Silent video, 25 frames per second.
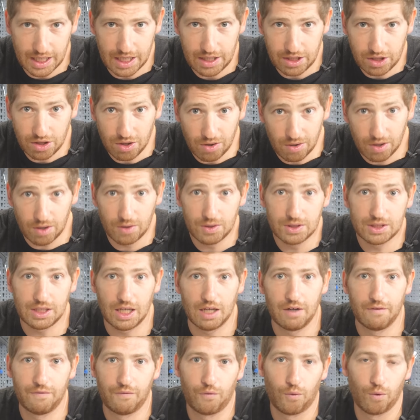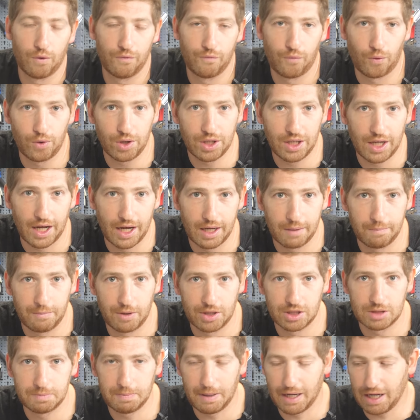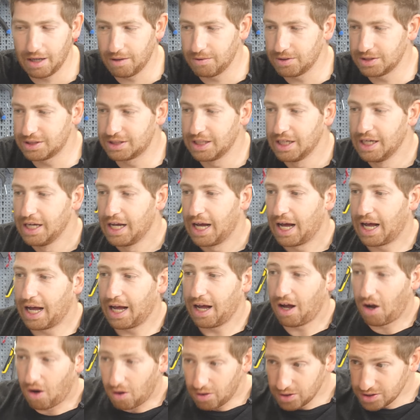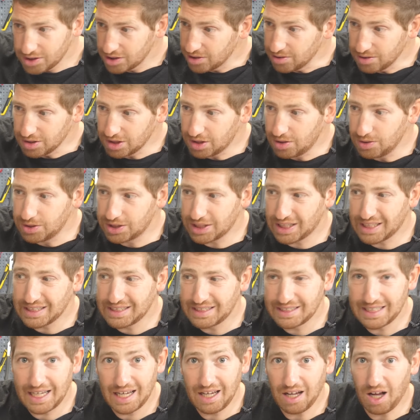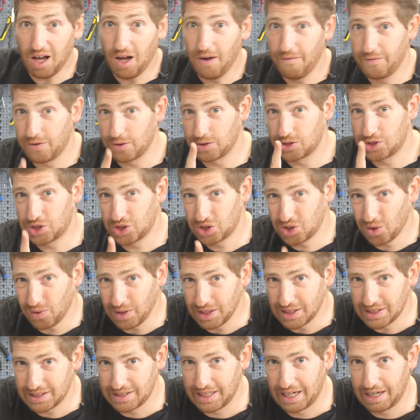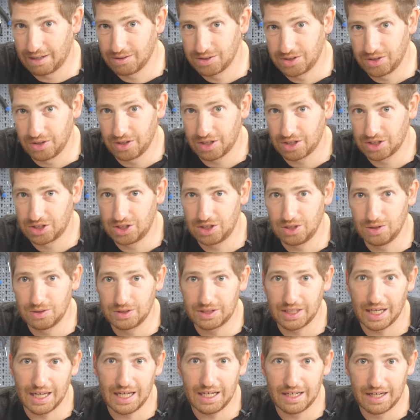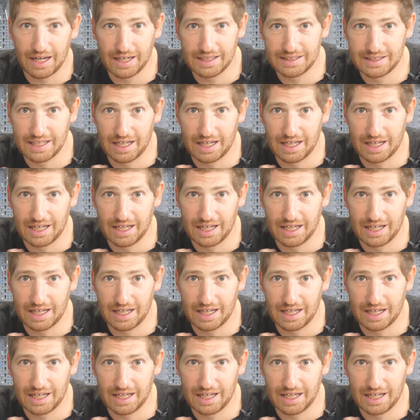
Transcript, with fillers: and euros and 449 British pounds. Uh, also includes a cassette of your choice now, so you can choose 8, 9,